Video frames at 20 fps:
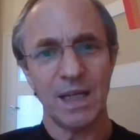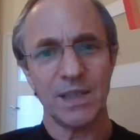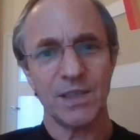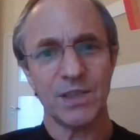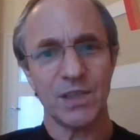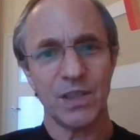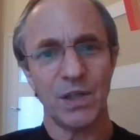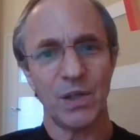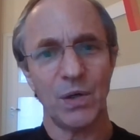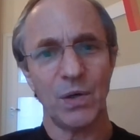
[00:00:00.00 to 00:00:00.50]

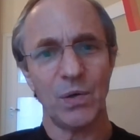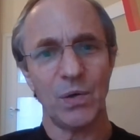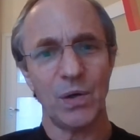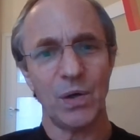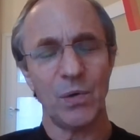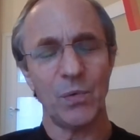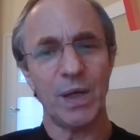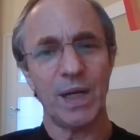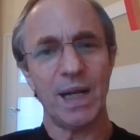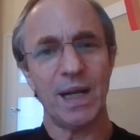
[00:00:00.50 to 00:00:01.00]
So
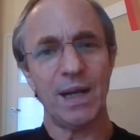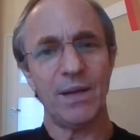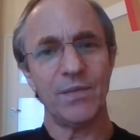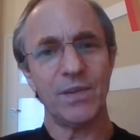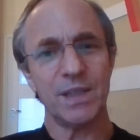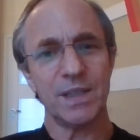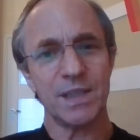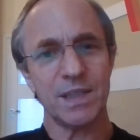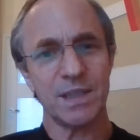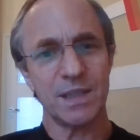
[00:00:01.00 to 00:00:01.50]
we have
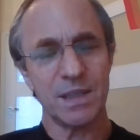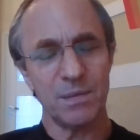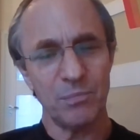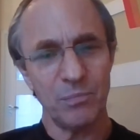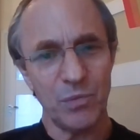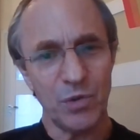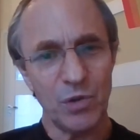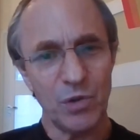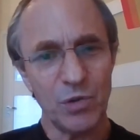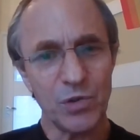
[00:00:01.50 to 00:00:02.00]
this
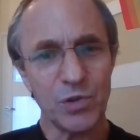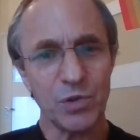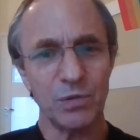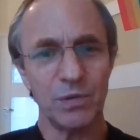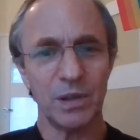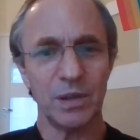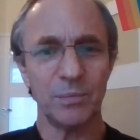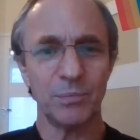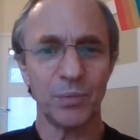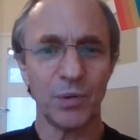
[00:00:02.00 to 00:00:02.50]

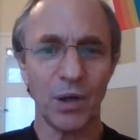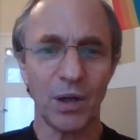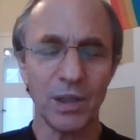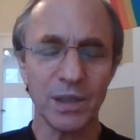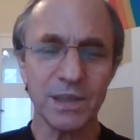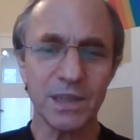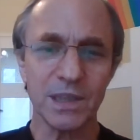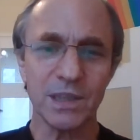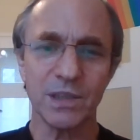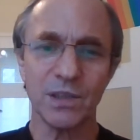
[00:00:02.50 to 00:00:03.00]
mutual
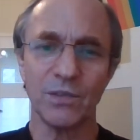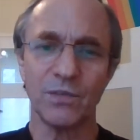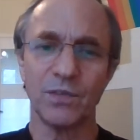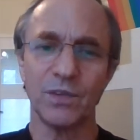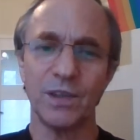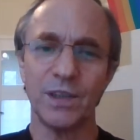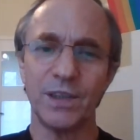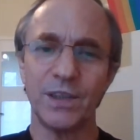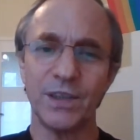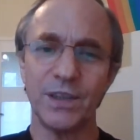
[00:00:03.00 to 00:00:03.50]
process of
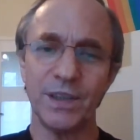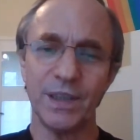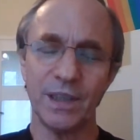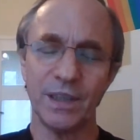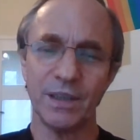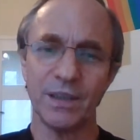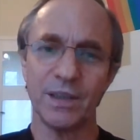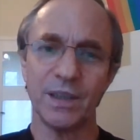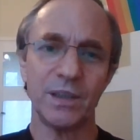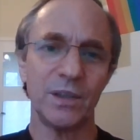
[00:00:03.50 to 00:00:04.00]

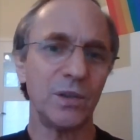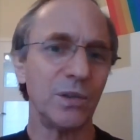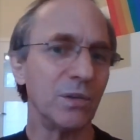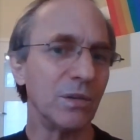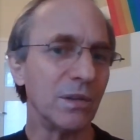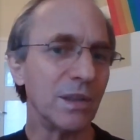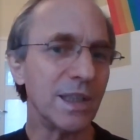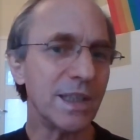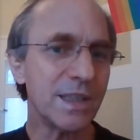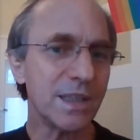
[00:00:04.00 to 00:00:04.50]
learning, that you
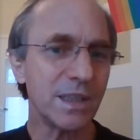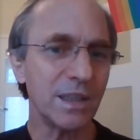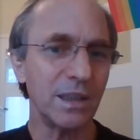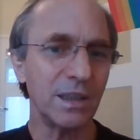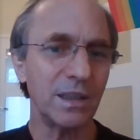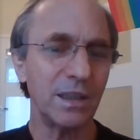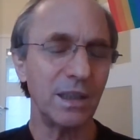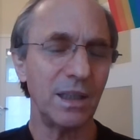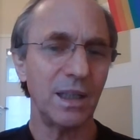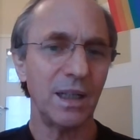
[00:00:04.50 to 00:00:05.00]

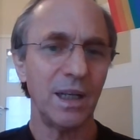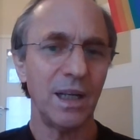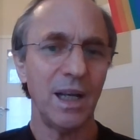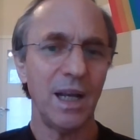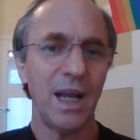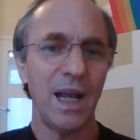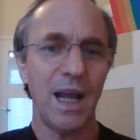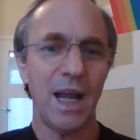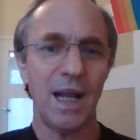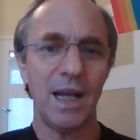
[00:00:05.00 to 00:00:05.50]
listen
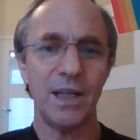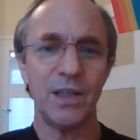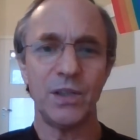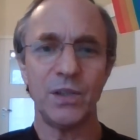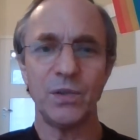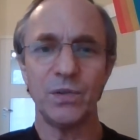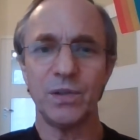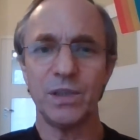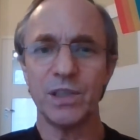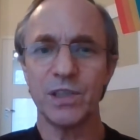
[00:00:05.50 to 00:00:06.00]
and
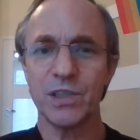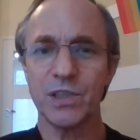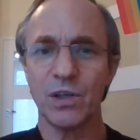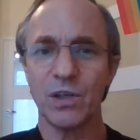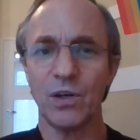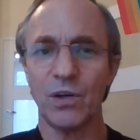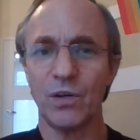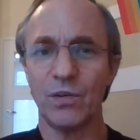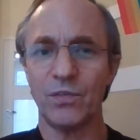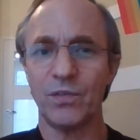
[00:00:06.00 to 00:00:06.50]
you
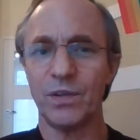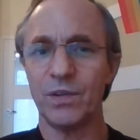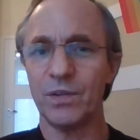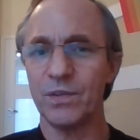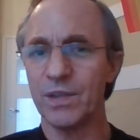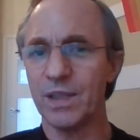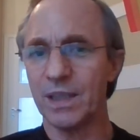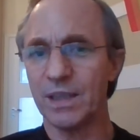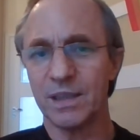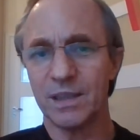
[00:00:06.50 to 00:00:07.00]

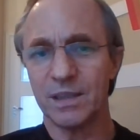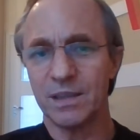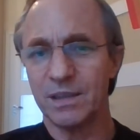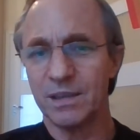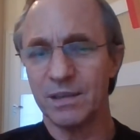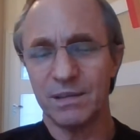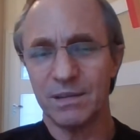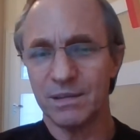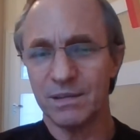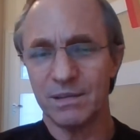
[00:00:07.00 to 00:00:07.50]
discover that
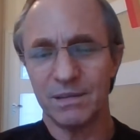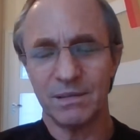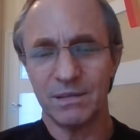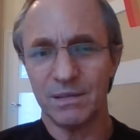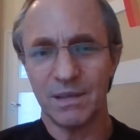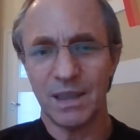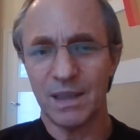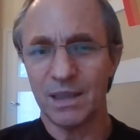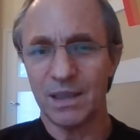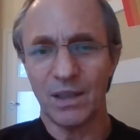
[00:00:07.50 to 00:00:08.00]

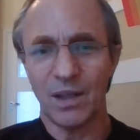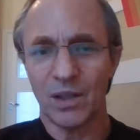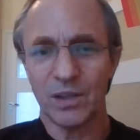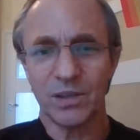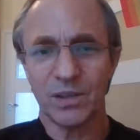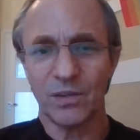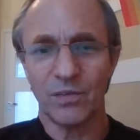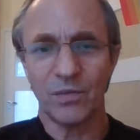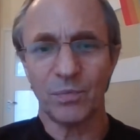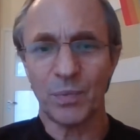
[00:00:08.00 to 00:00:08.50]
a
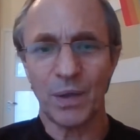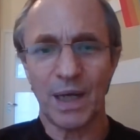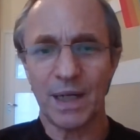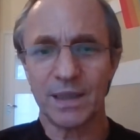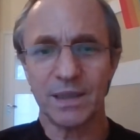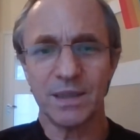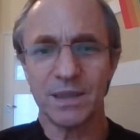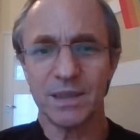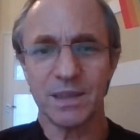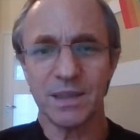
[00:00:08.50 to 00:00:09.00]
lot of
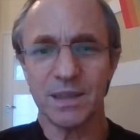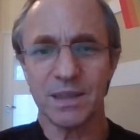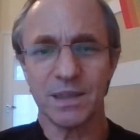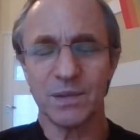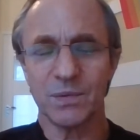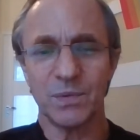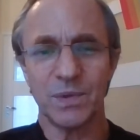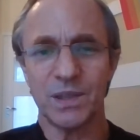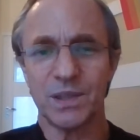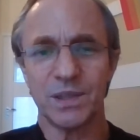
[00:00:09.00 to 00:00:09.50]

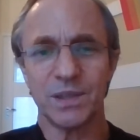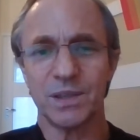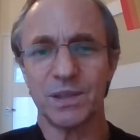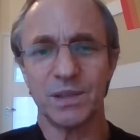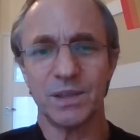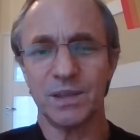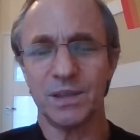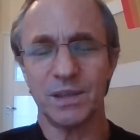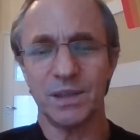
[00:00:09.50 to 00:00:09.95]
practices which